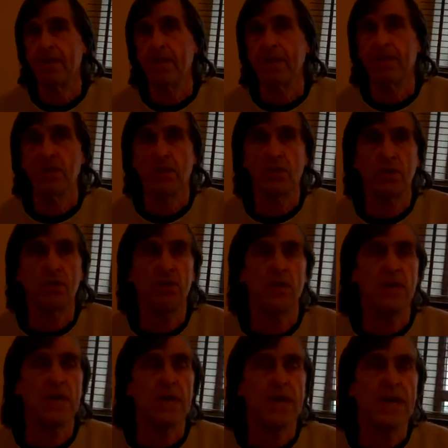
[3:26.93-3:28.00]
So
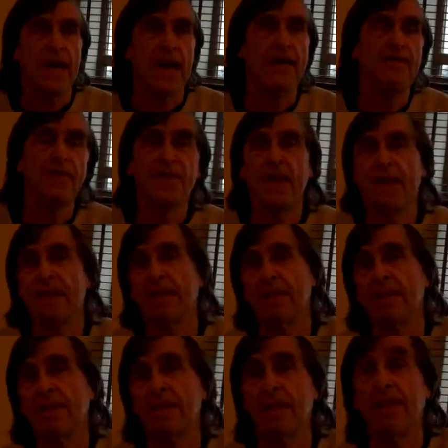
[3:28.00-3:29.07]
everything,
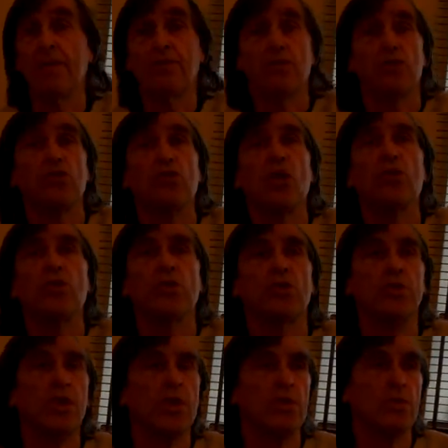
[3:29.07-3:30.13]
there's
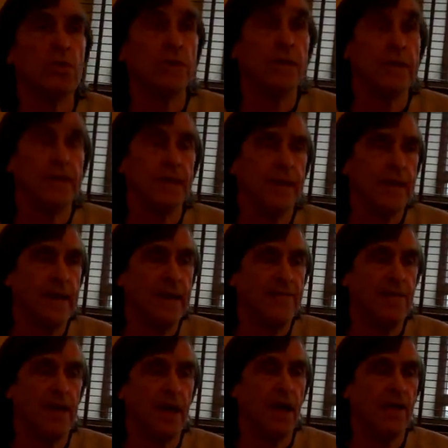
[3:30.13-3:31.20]
no
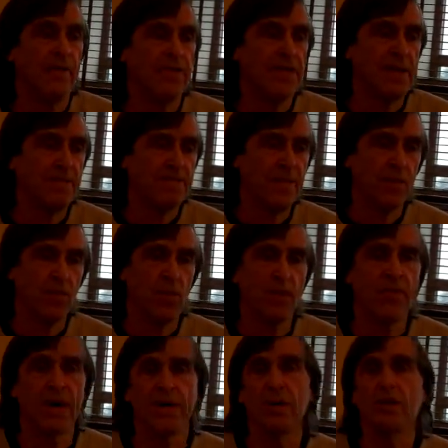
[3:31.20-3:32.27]
level of something
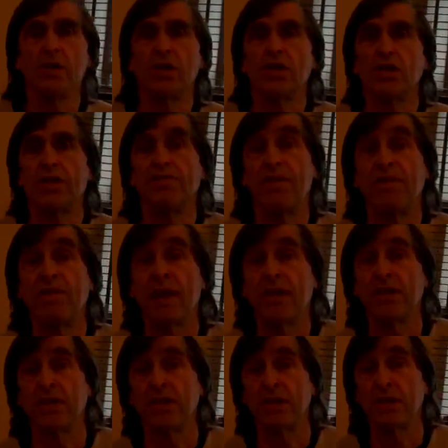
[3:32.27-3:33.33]
whereby you can achieve
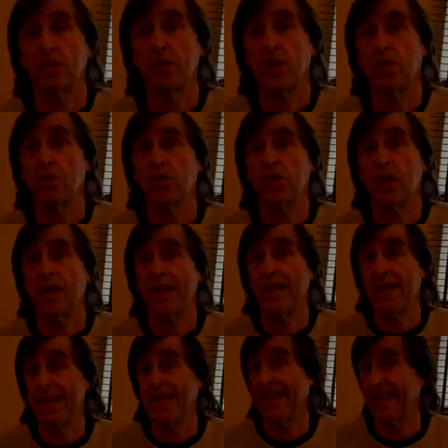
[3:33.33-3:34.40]
perfection. There's no saying
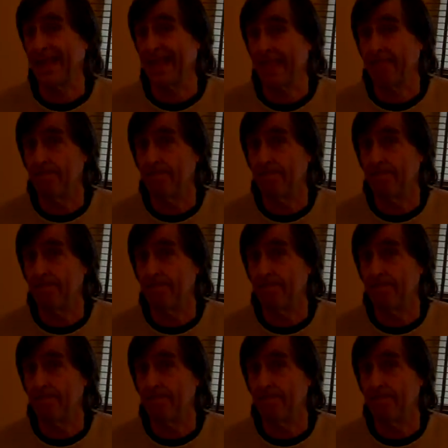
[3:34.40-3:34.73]
this is the